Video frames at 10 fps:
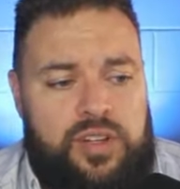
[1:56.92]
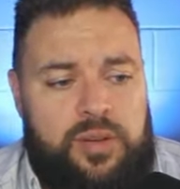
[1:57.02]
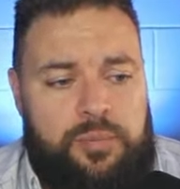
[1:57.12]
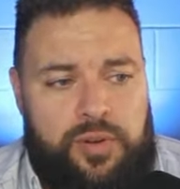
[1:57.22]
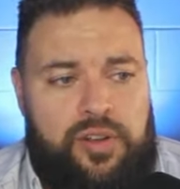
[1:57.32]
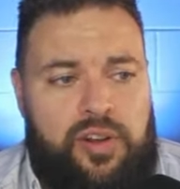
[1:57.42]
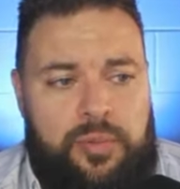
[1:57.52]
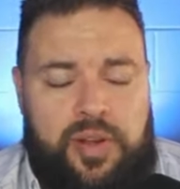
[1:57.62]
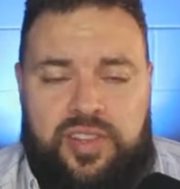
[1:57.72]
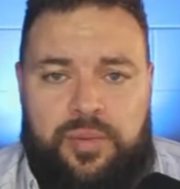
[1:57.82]
pretty good
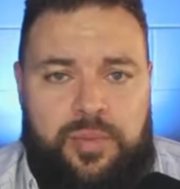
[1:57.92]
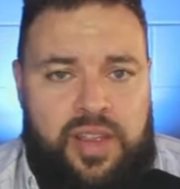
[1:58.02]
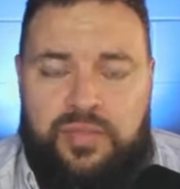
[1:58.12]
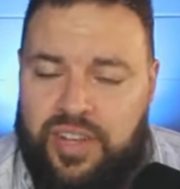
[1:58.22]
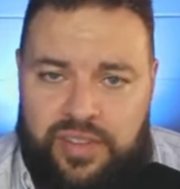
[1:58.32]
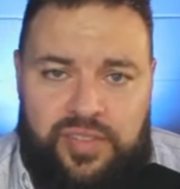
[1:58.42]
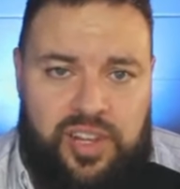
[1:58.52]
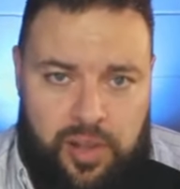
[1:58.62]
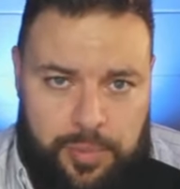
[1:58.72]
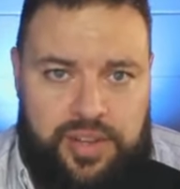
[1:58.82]
about them, even
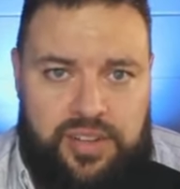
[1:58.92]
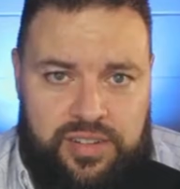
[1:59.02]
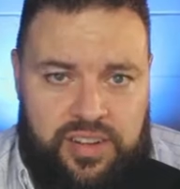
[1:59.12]
leaving Lubbock.